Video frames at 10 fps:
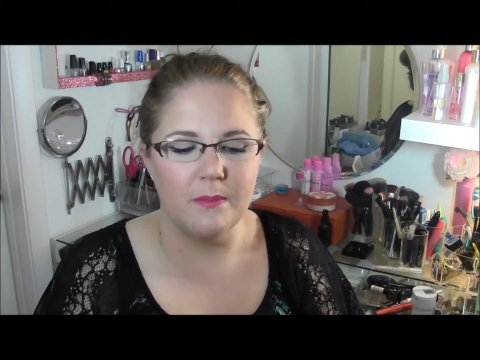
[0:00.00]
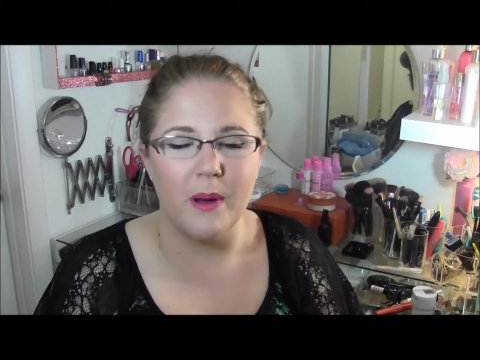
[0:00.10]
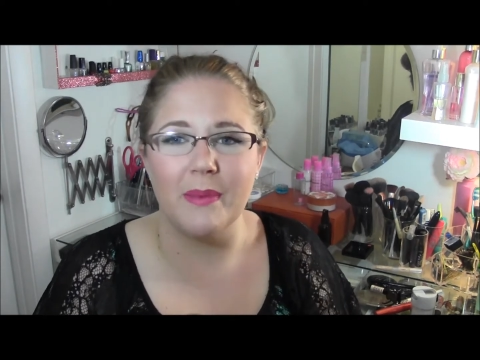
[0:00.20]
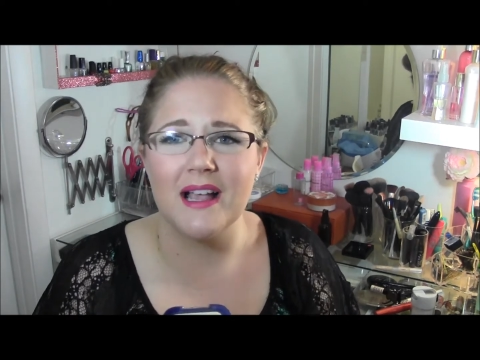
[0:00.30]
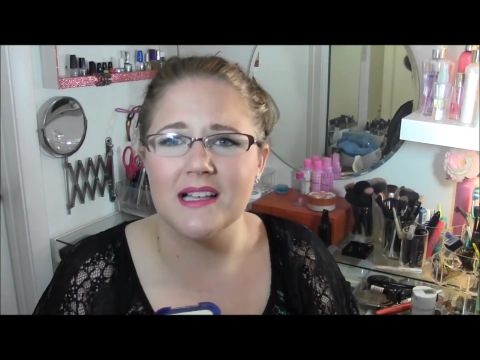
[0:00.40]

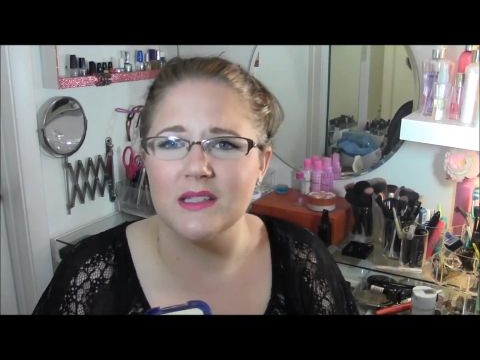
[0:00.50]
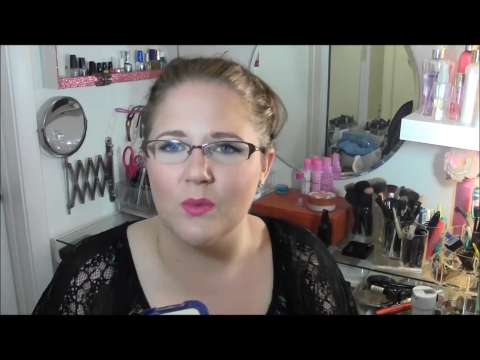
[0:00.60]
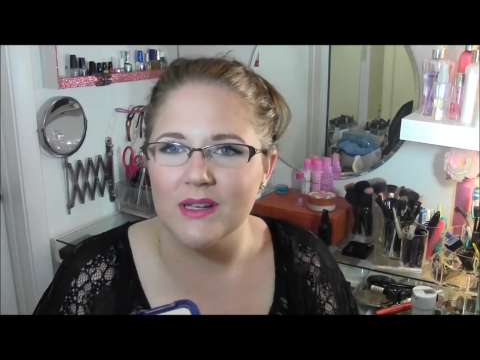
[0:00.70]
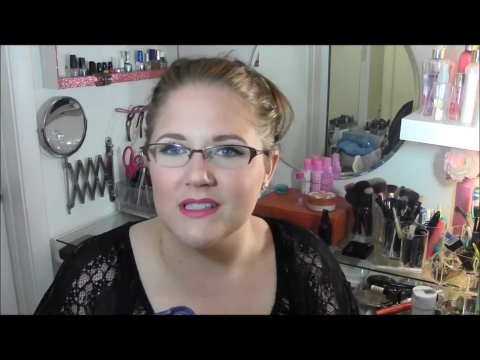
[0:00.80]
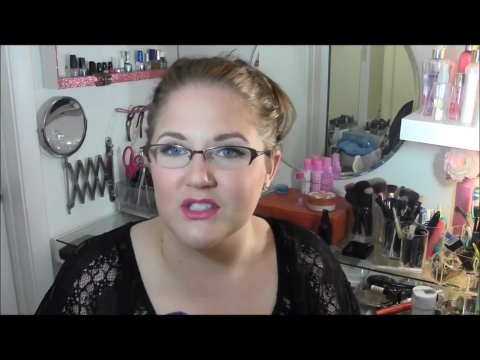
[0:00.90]
But because it
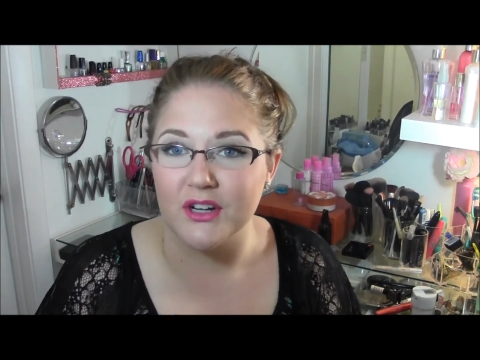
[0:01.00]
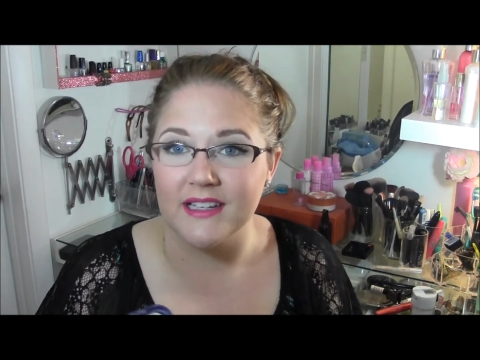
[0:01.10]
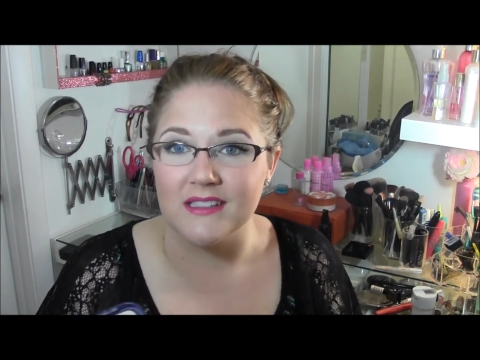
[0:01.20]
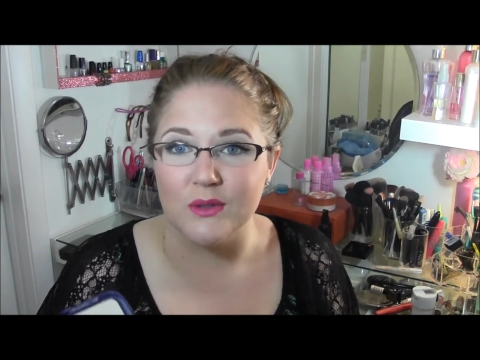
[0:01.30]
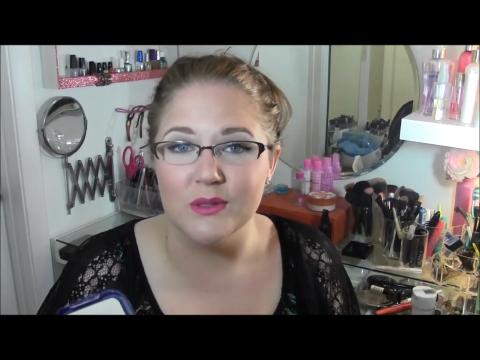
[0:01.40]
wasn't
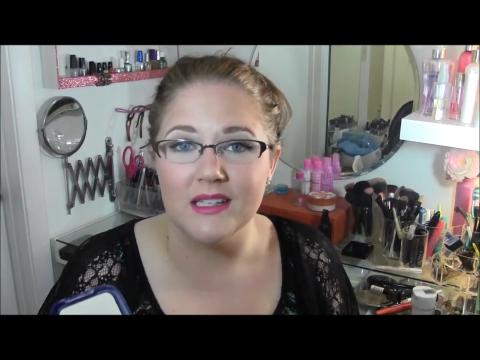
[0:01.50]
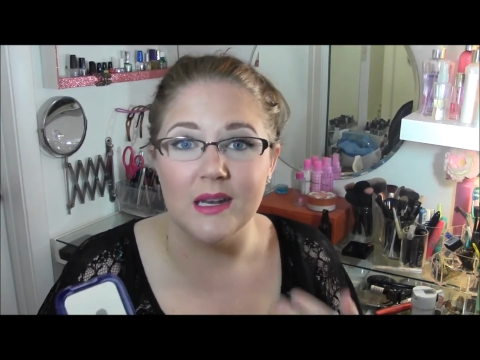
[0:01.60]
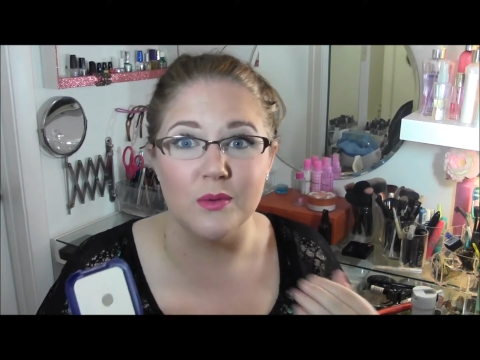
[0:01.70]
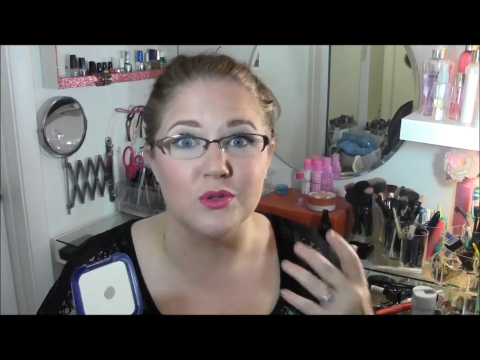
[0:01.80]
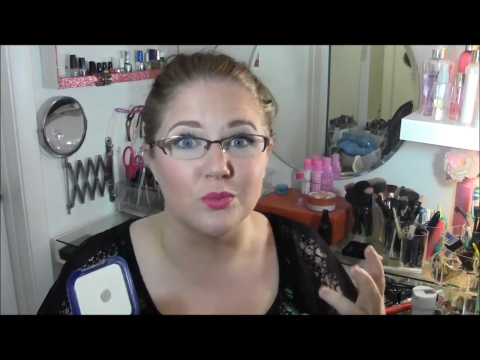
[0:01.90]
translucent,
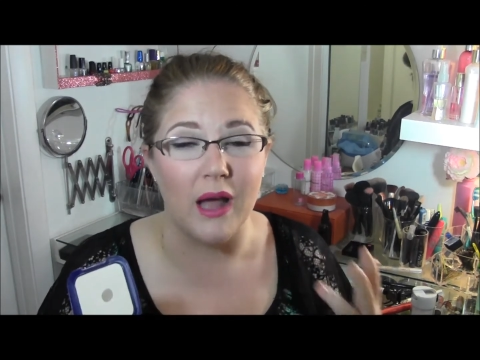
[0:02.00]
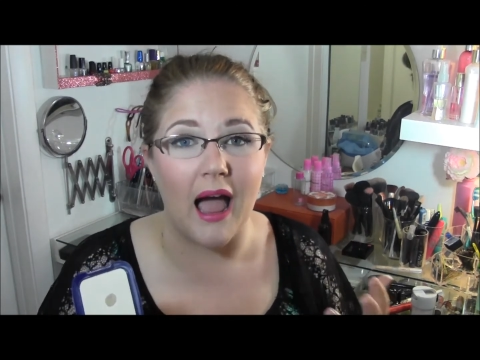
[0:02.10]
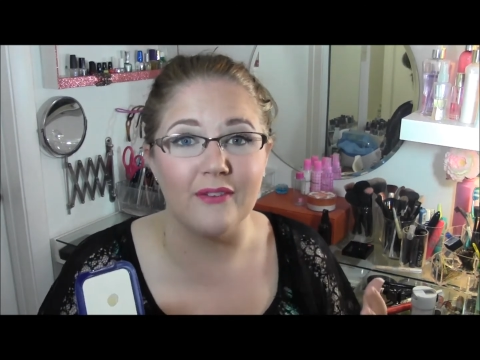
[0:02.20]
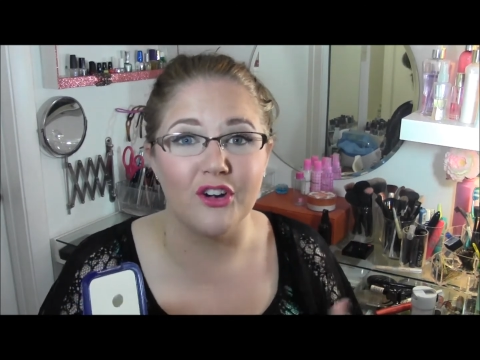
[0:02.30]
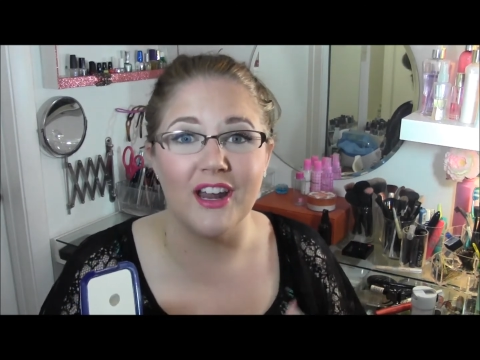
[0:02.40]
it was
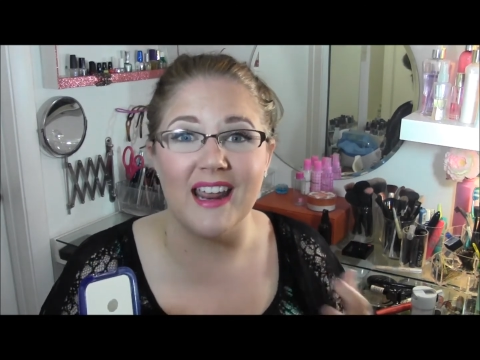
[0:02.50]
ivory.